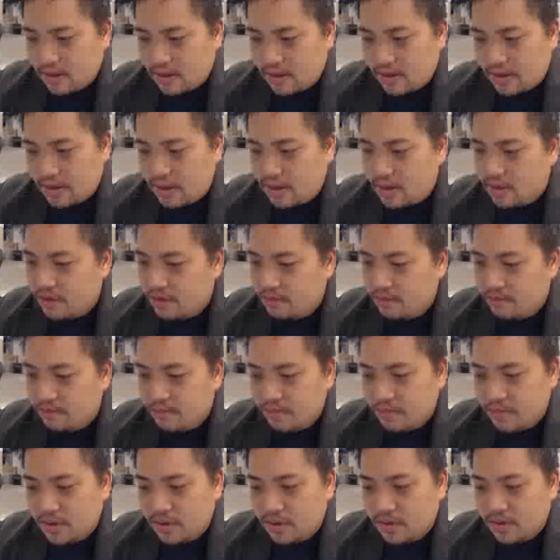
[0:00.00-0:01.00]
you go.
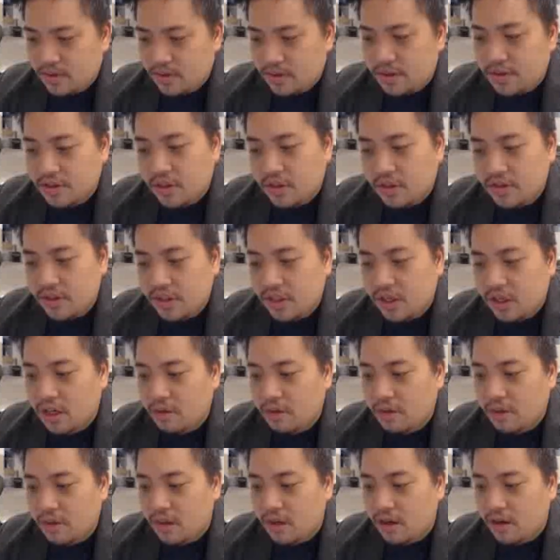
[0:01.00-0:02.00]
Associate R
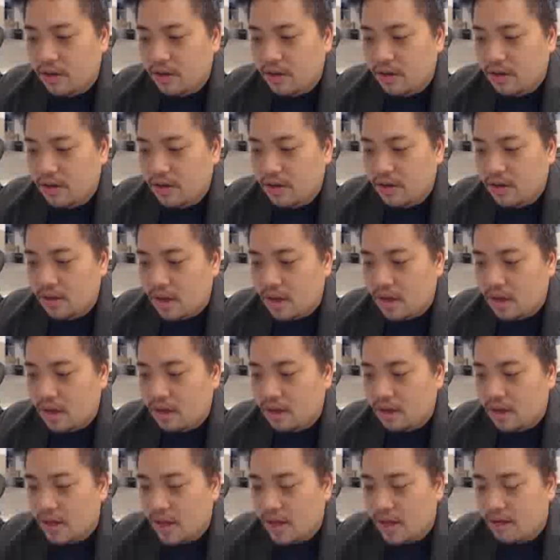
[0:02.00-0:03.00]
with
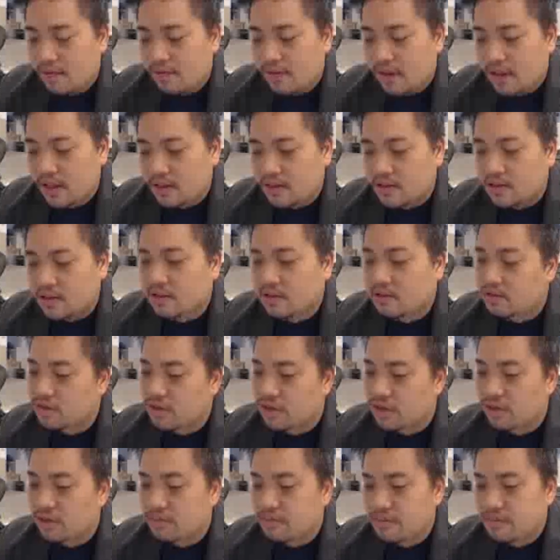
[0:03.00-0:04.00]
R.R data files.
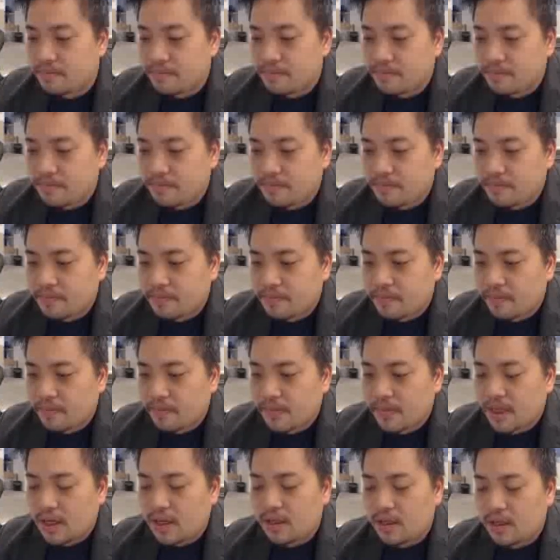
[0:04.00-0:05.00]
Sure.
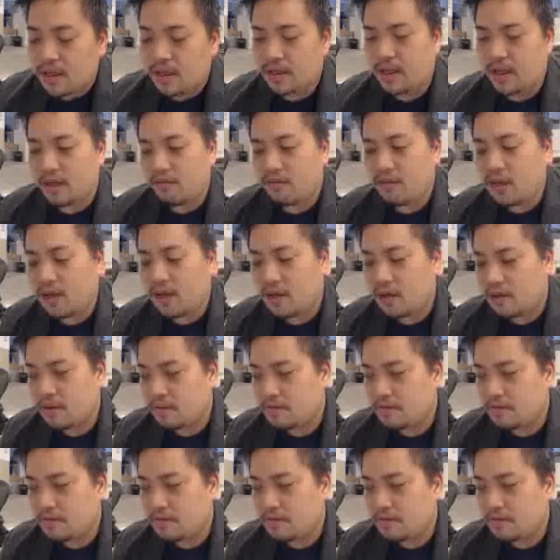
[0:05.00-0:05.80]
And let that run.